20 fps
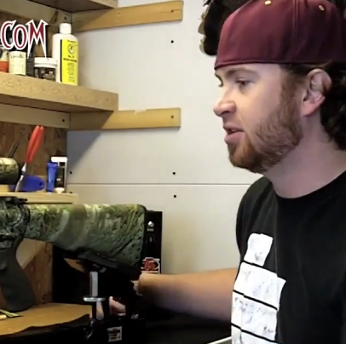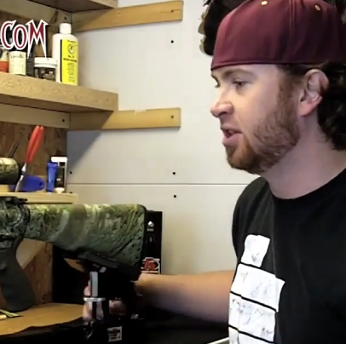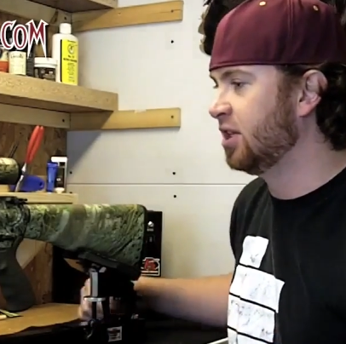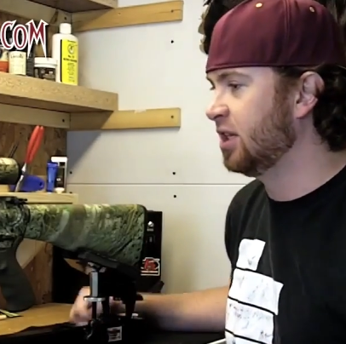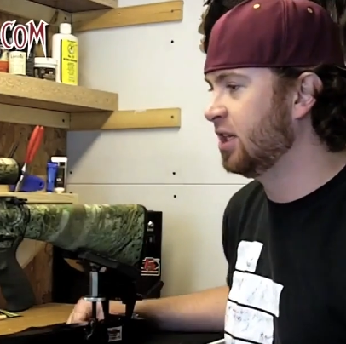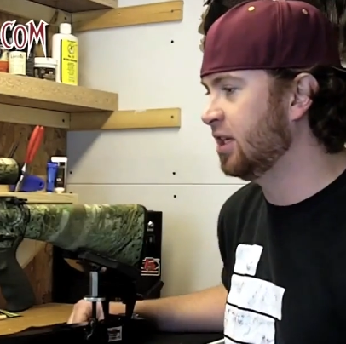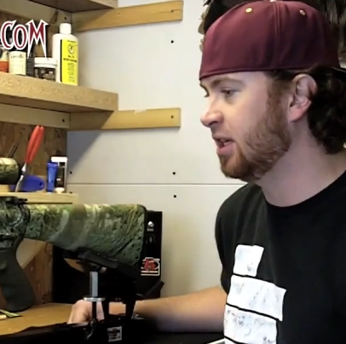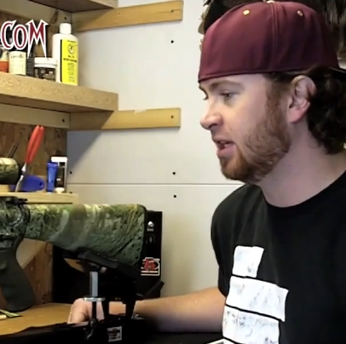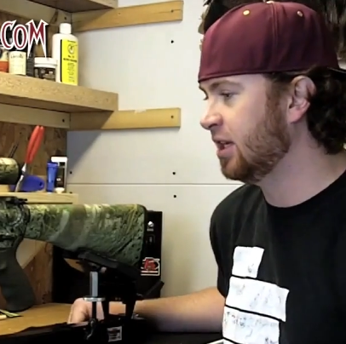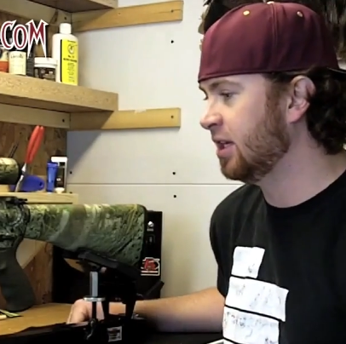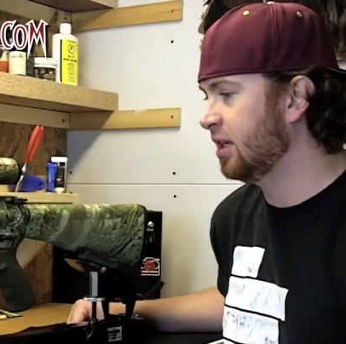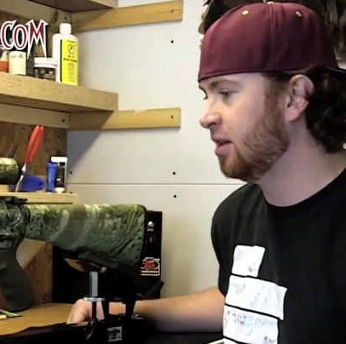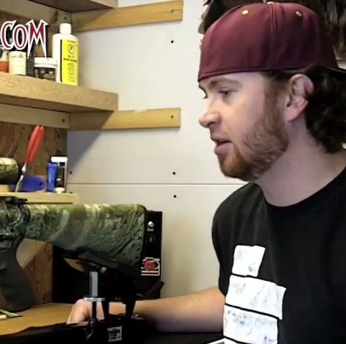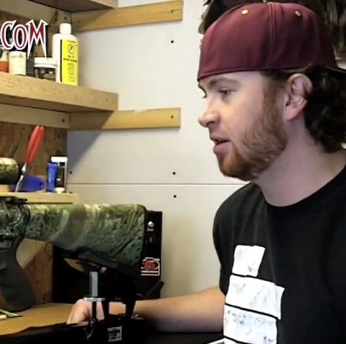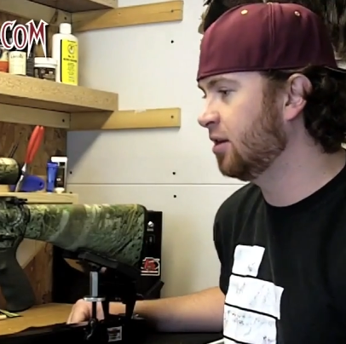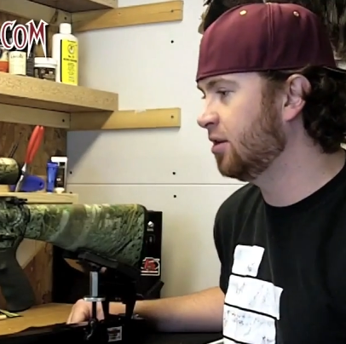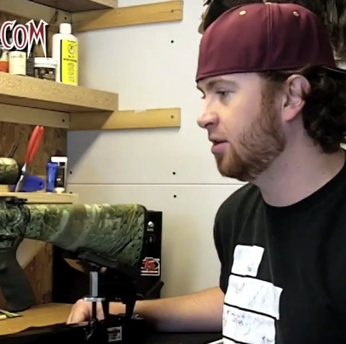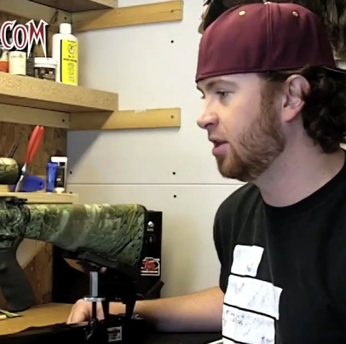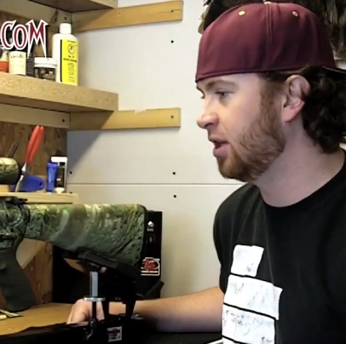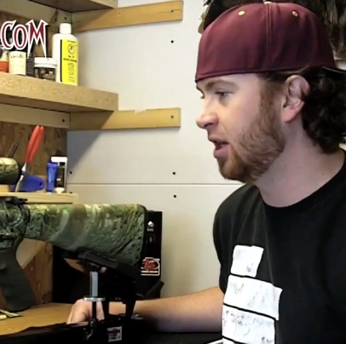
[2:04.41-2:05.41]
the
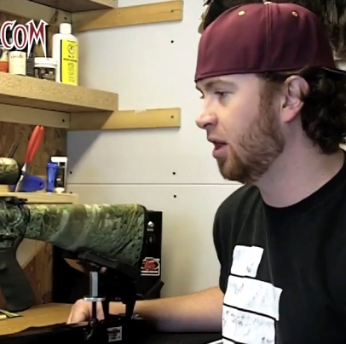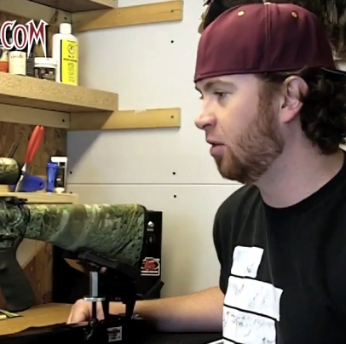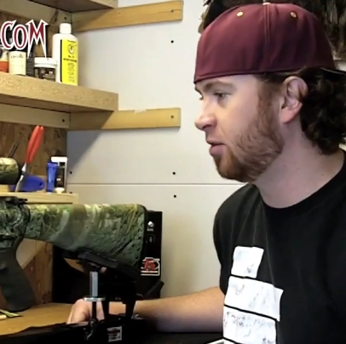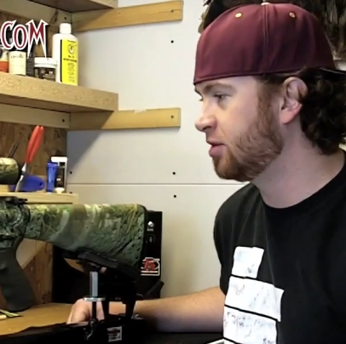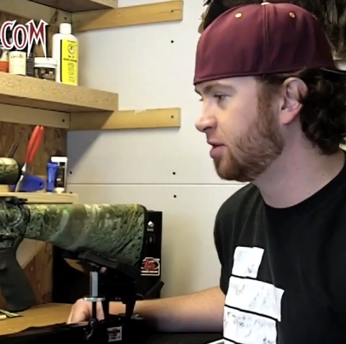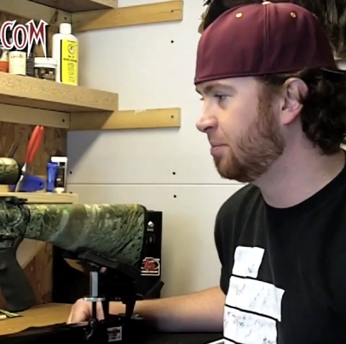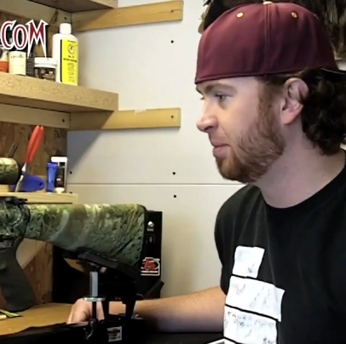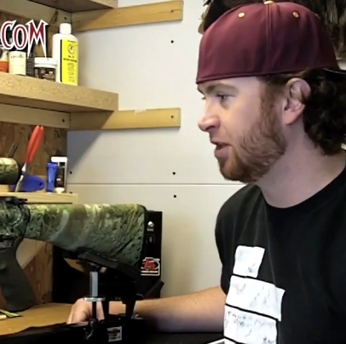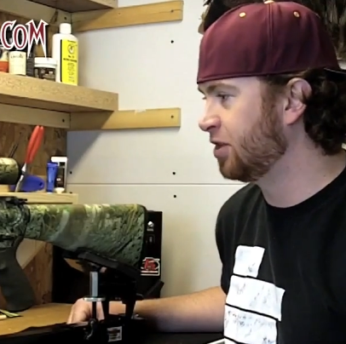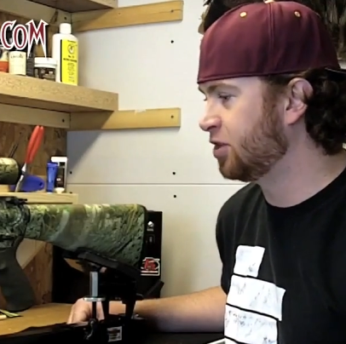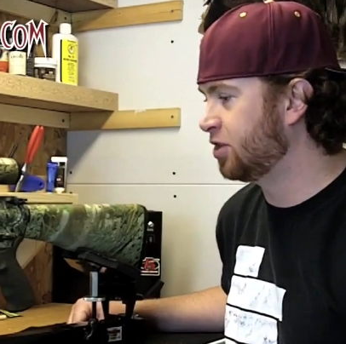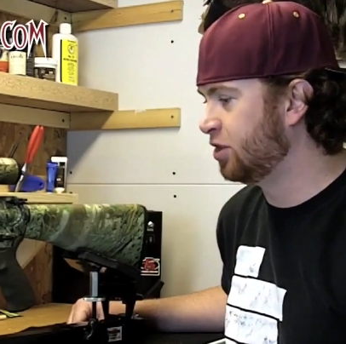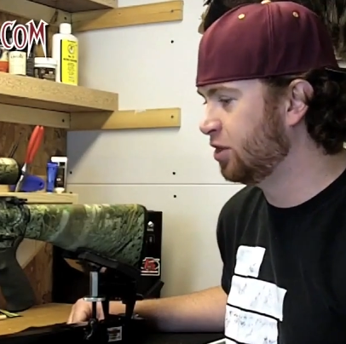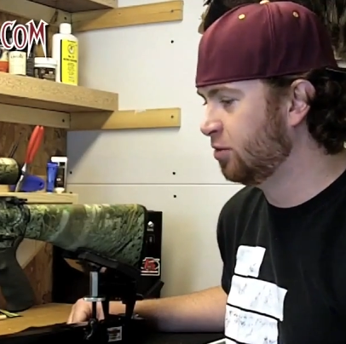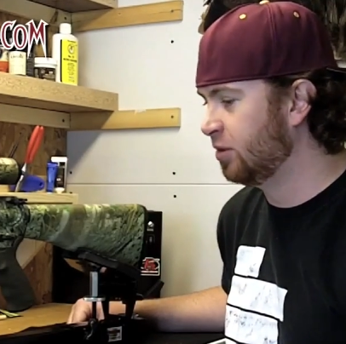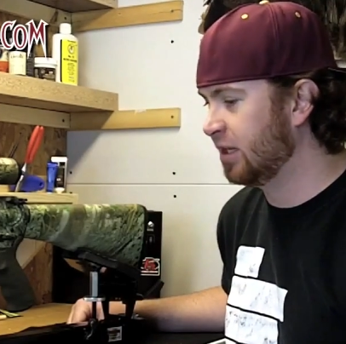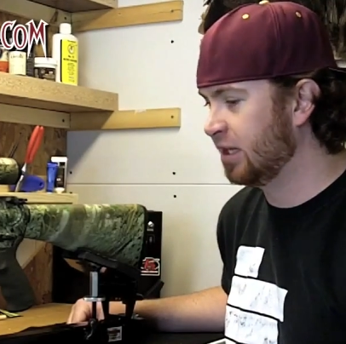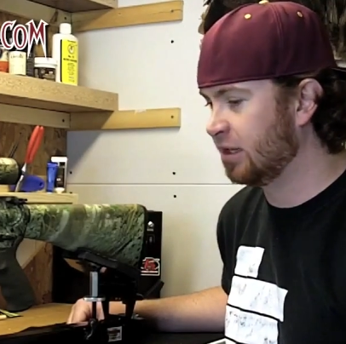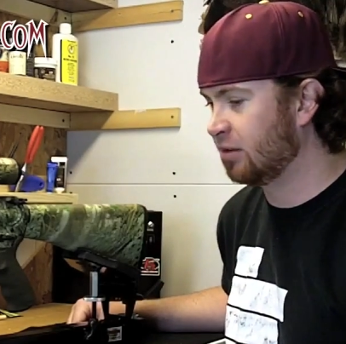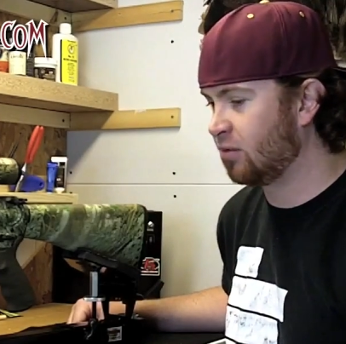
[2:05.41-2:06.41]
Ultimate
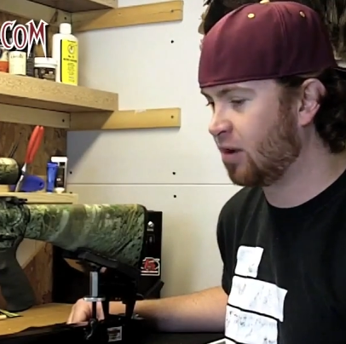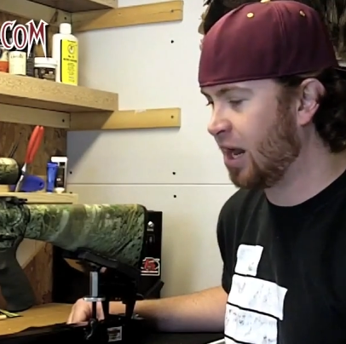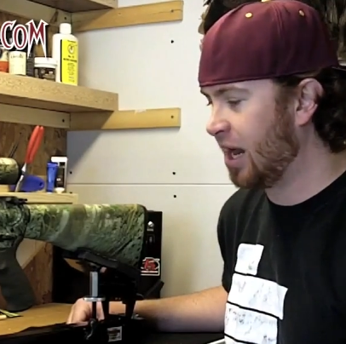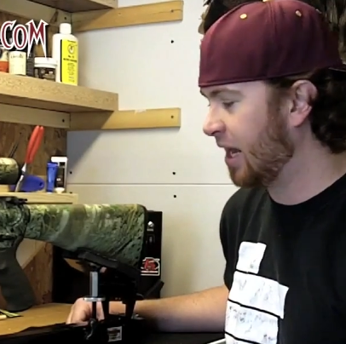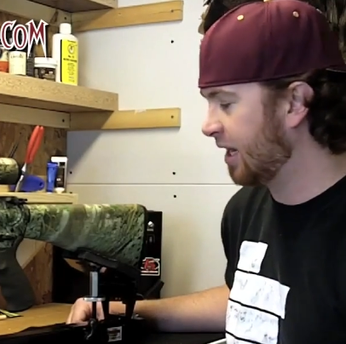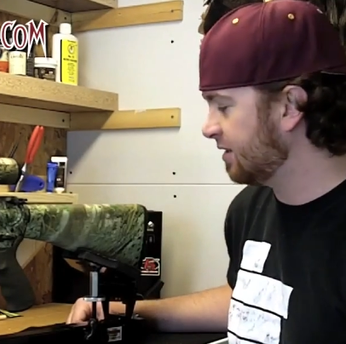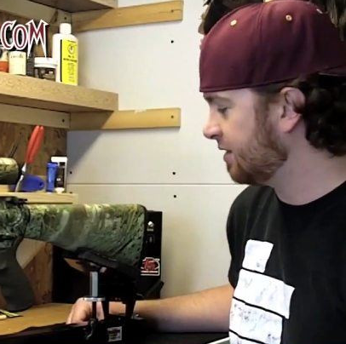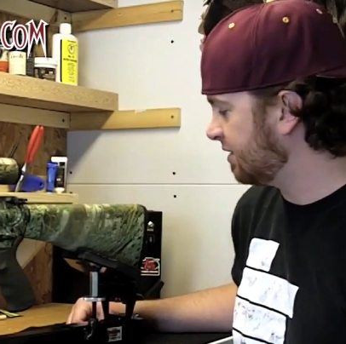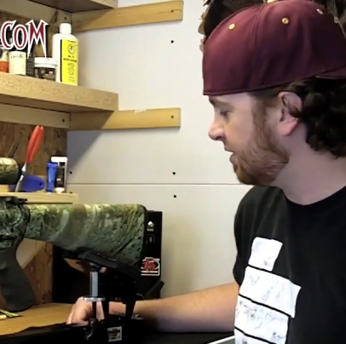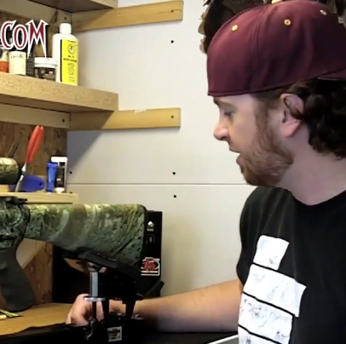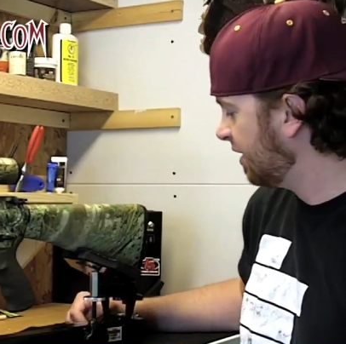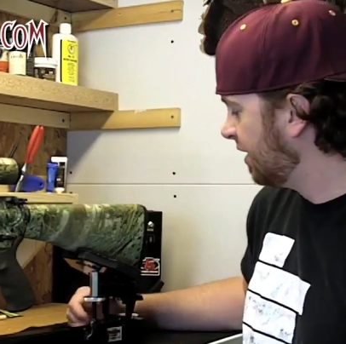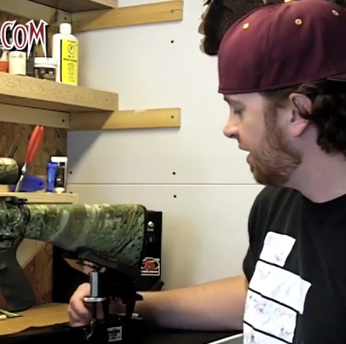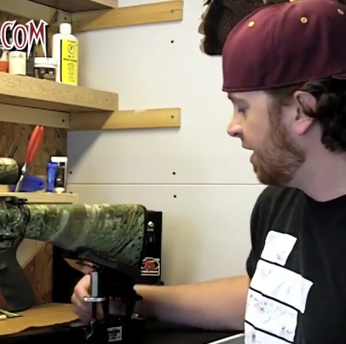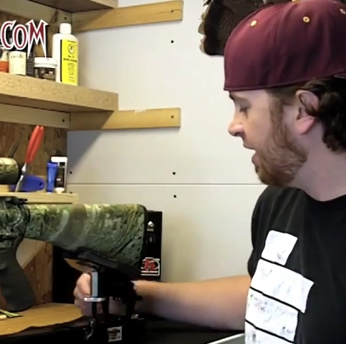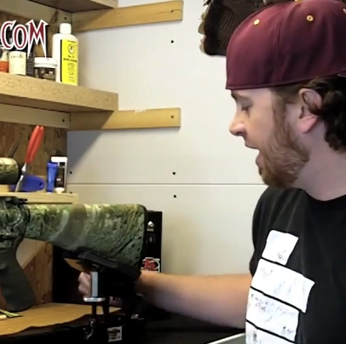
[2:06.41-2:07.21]
Shooting Rest,